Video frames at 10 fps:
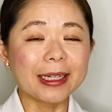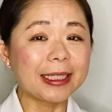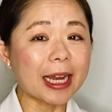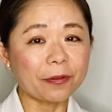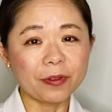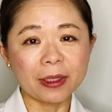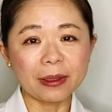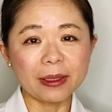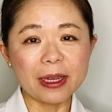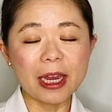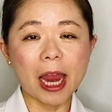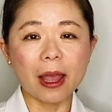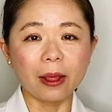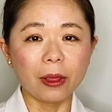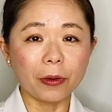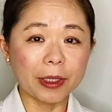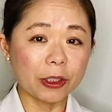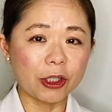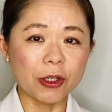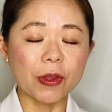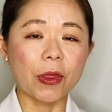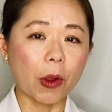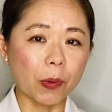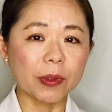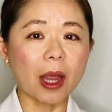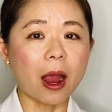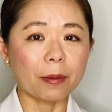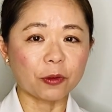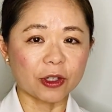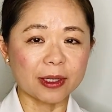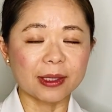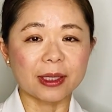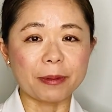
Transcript: definitely look into those options,